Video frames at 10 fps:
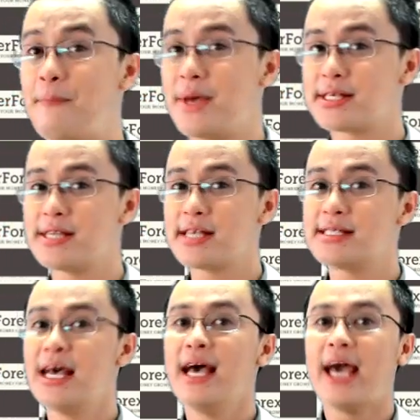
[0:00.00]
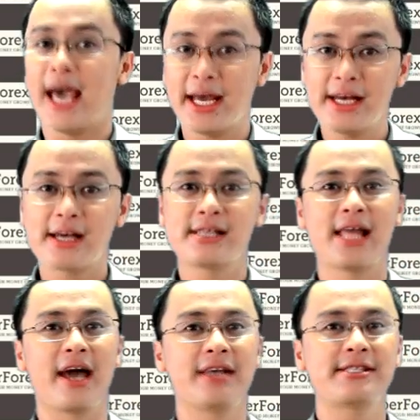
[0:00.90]
business and at
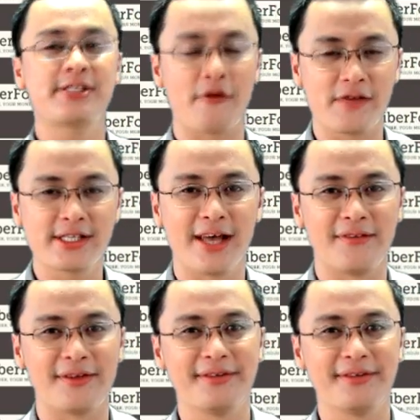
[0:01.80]
client service level.